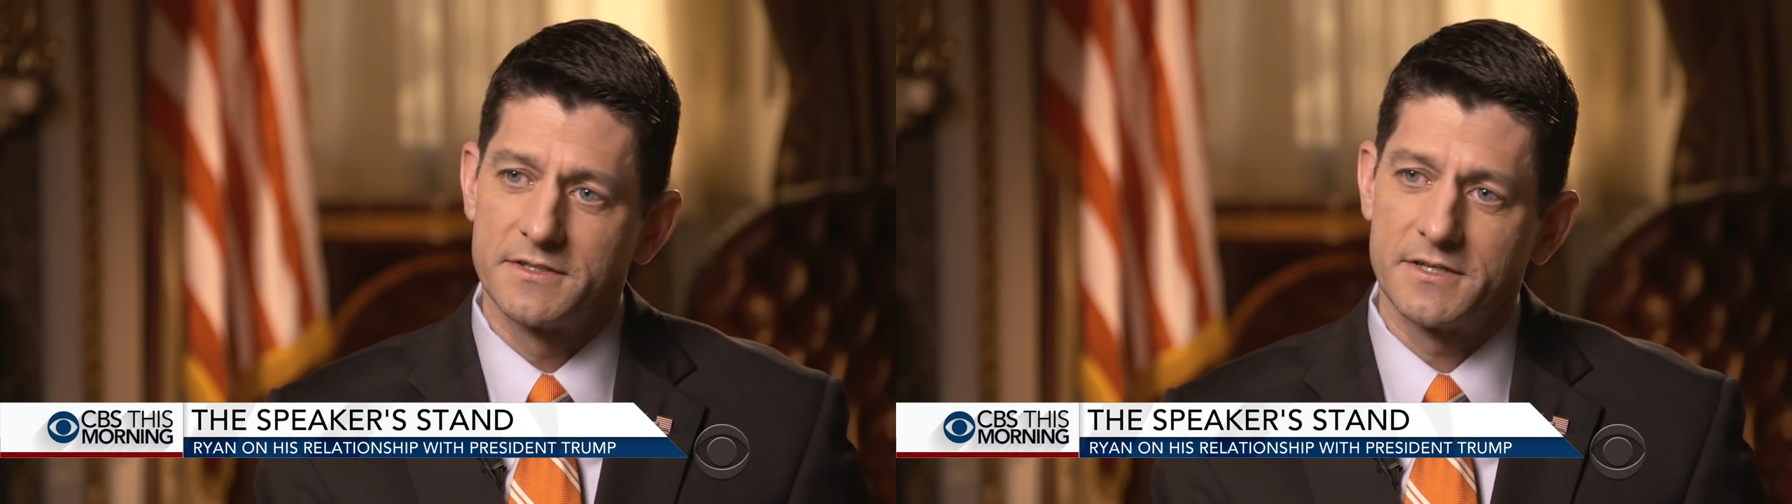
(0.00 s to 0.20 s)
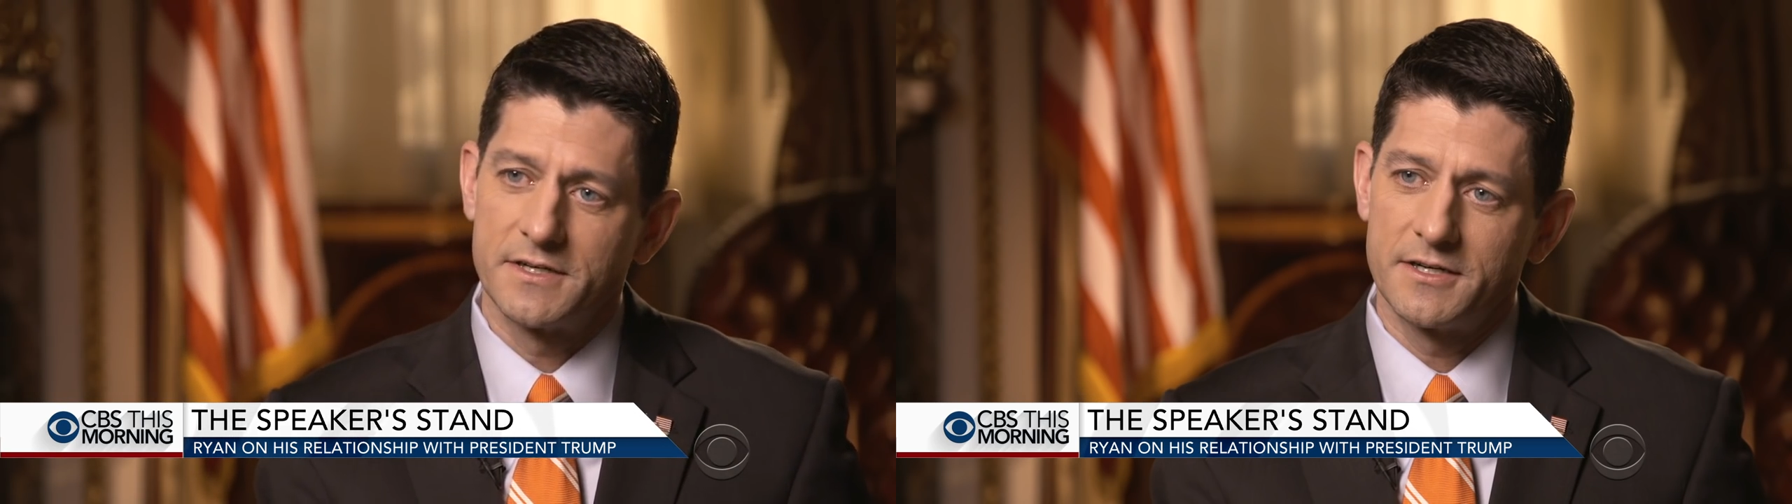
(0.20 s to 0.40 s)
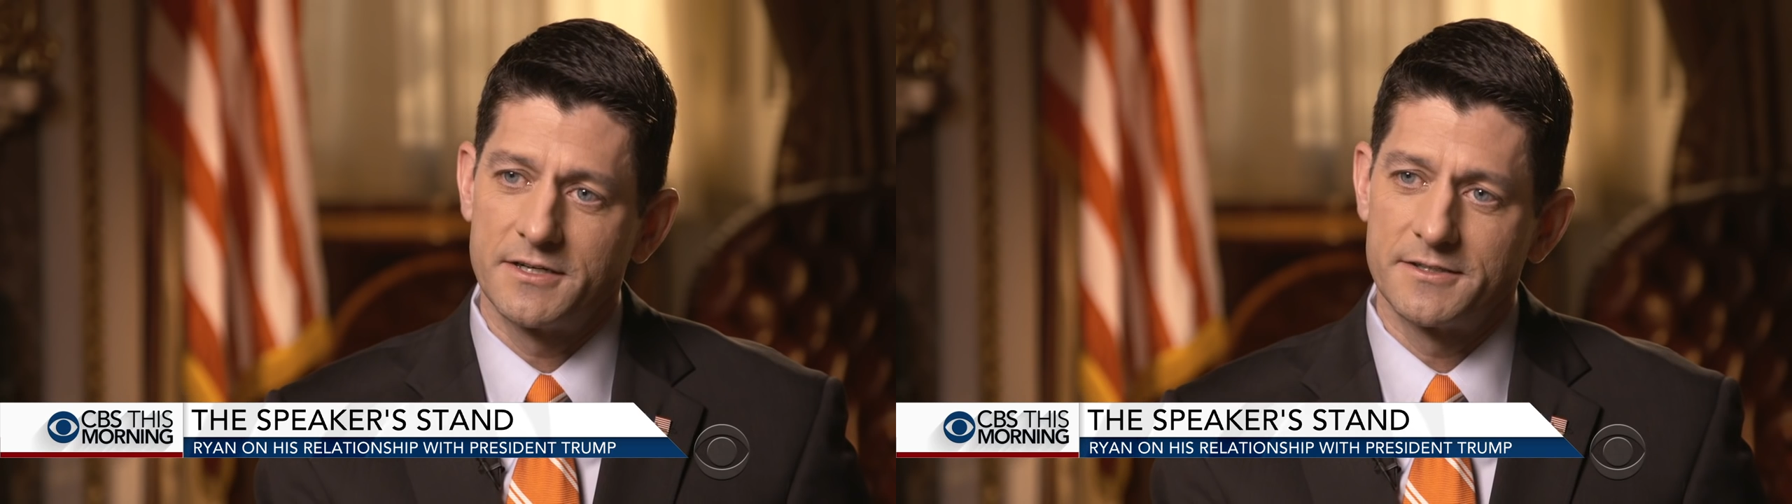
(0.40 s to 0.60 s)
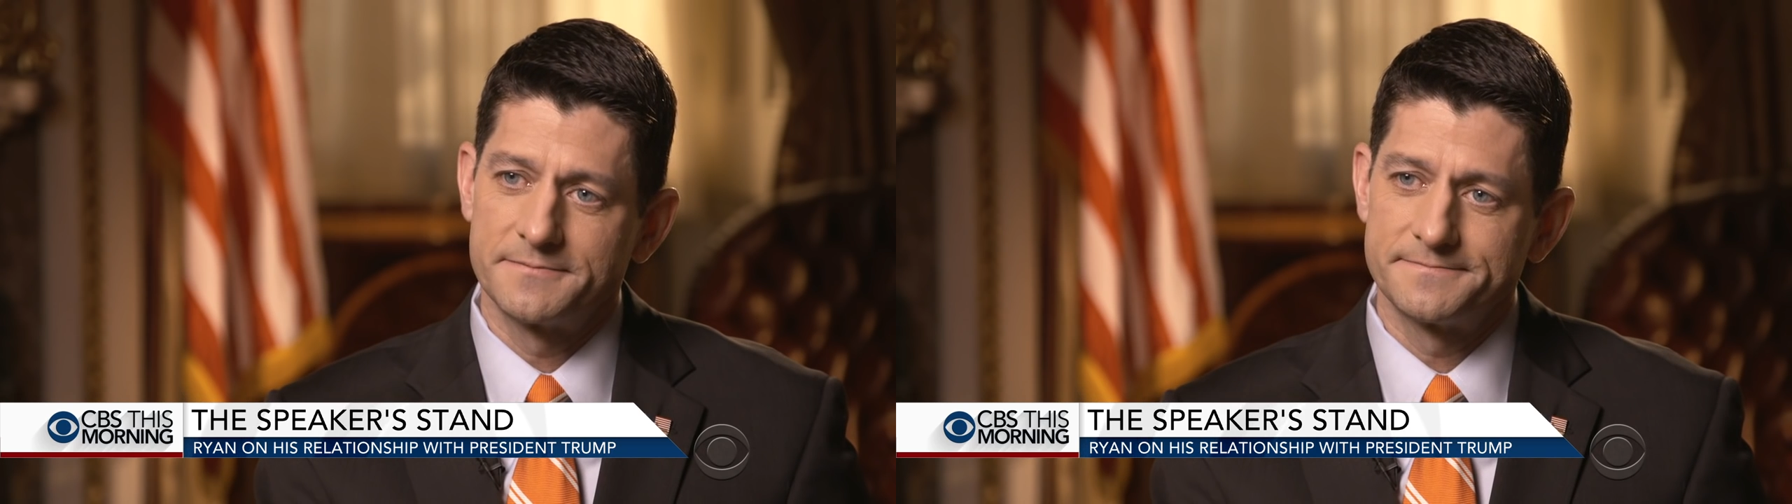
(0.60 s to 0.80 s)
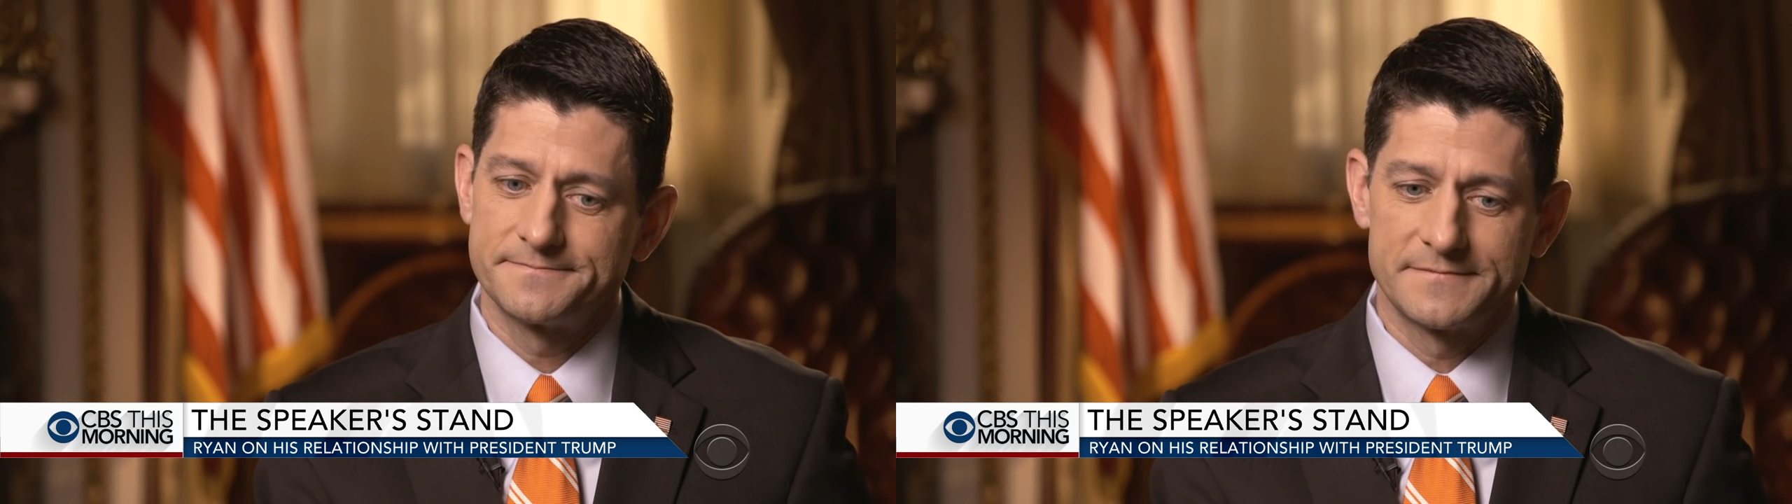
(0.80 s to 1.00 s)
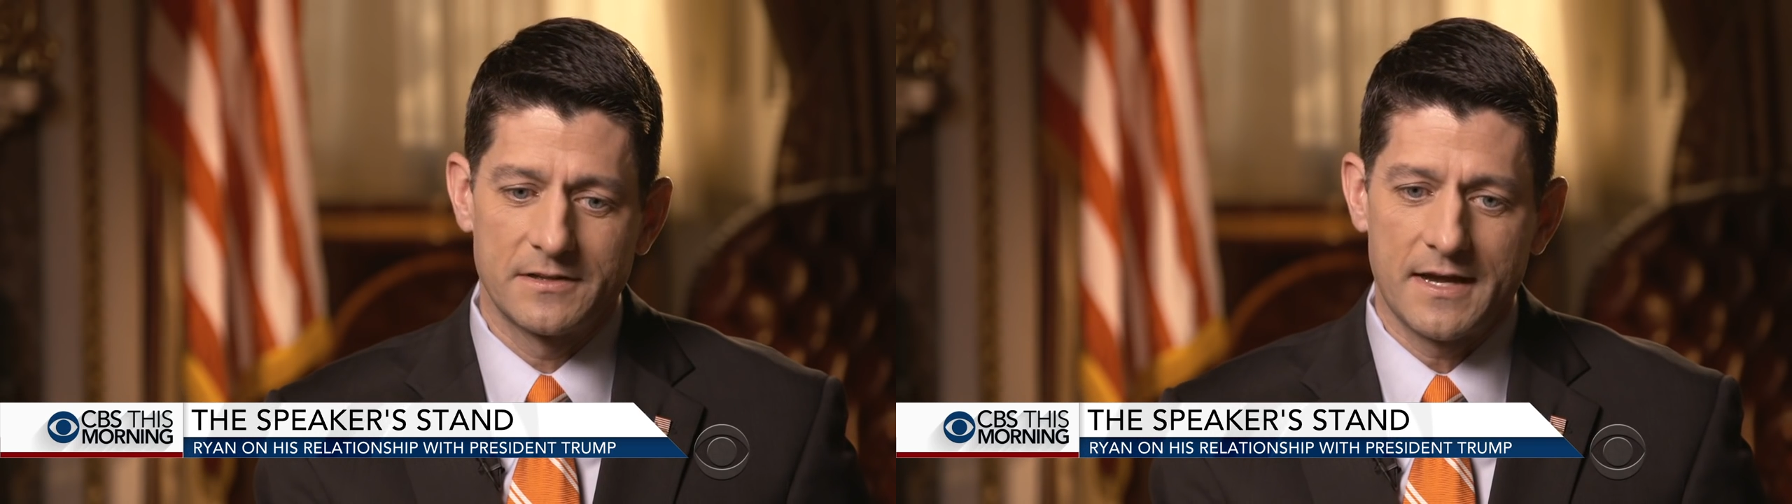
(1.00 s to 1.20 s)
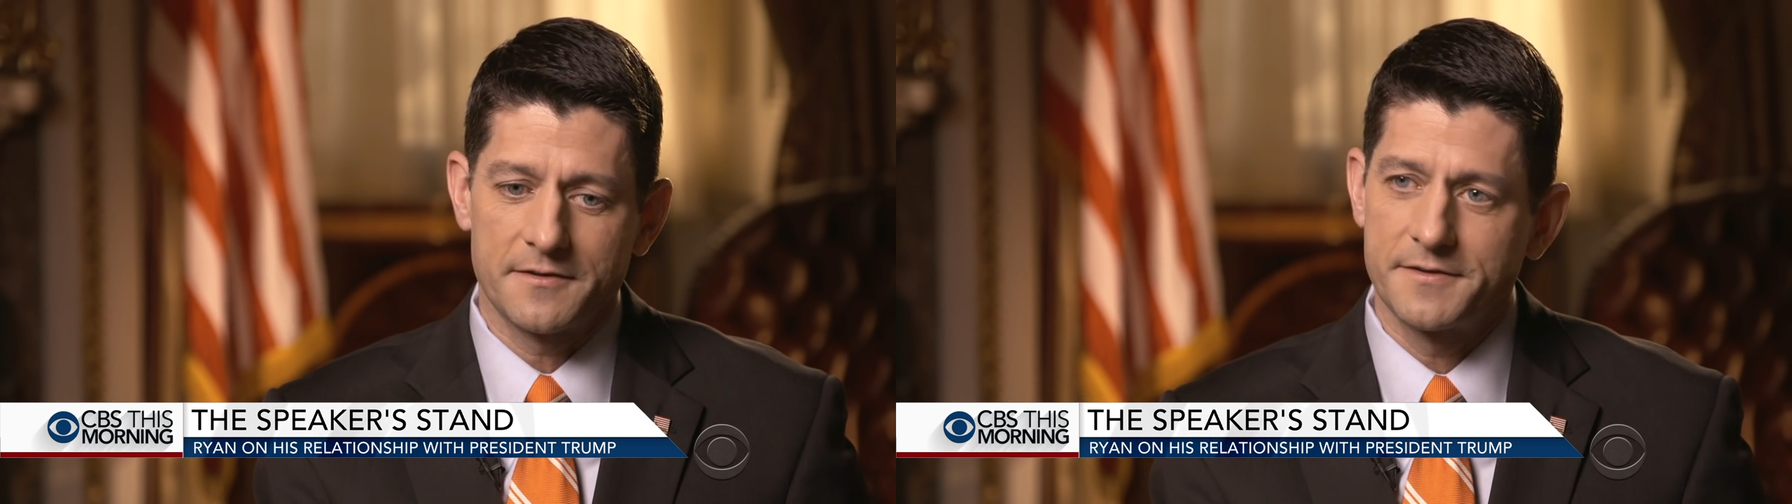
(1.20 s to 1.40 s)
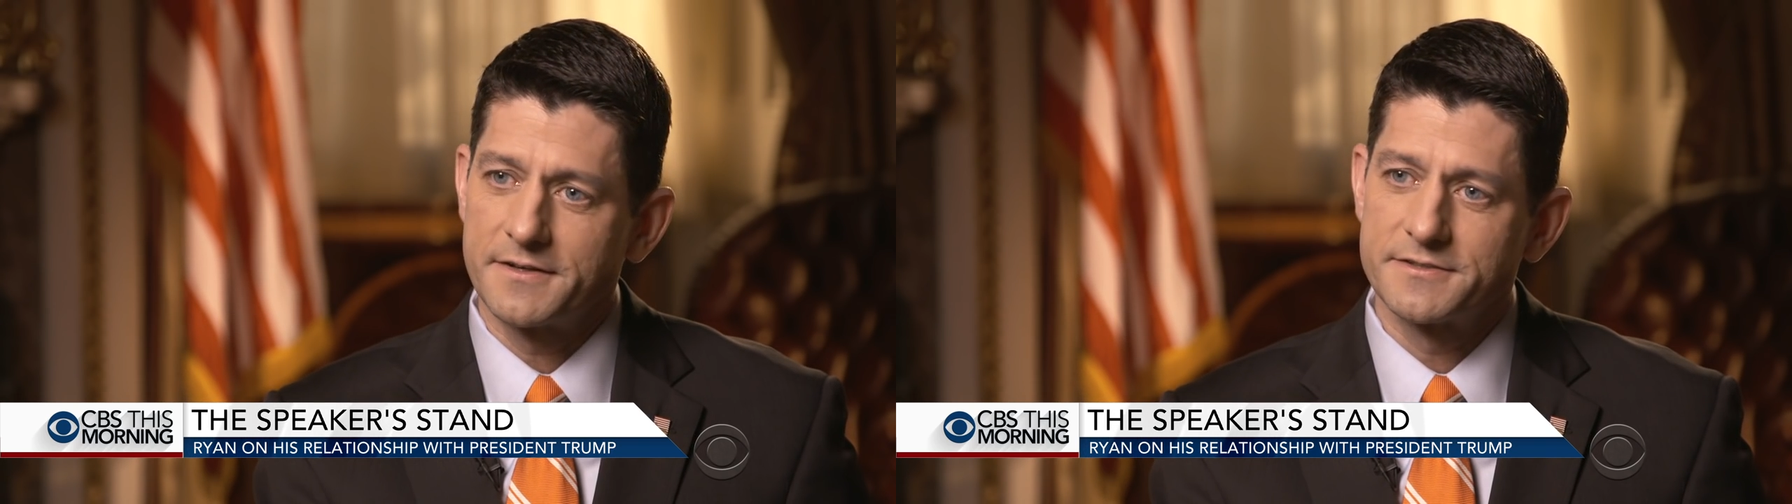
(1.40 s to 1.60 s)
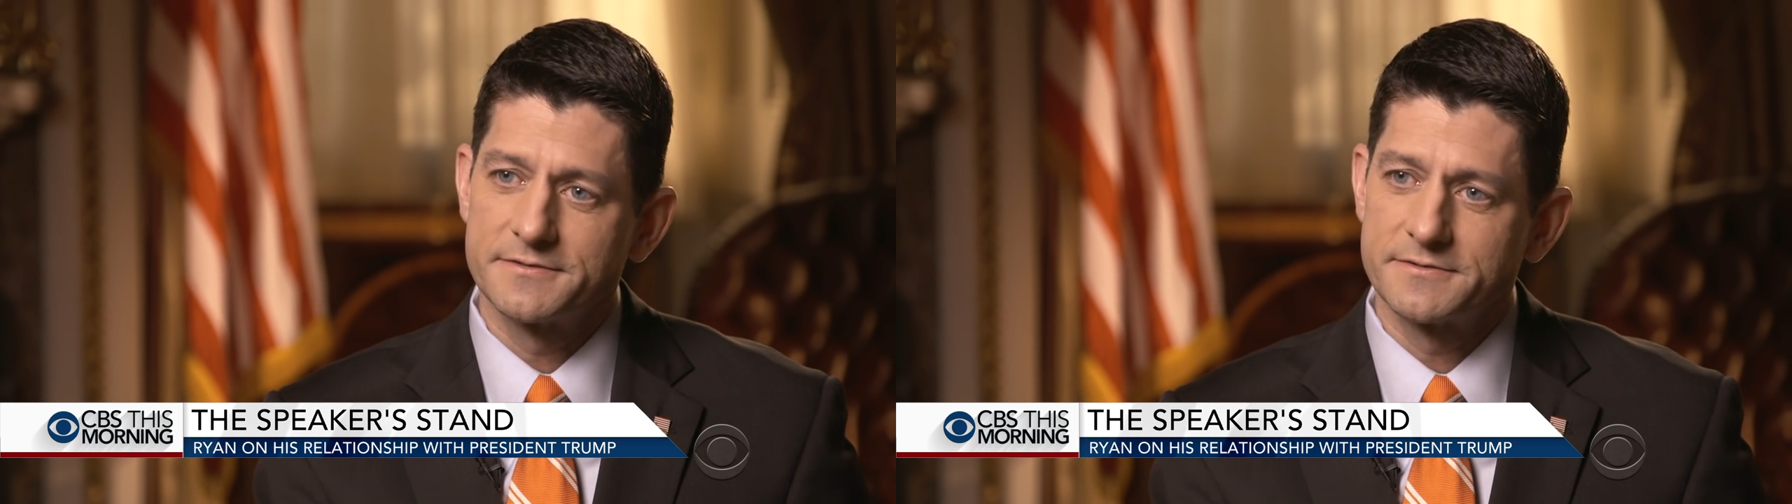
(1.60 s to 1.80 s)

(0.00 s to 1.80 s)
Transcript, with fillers: Um, a lot of things.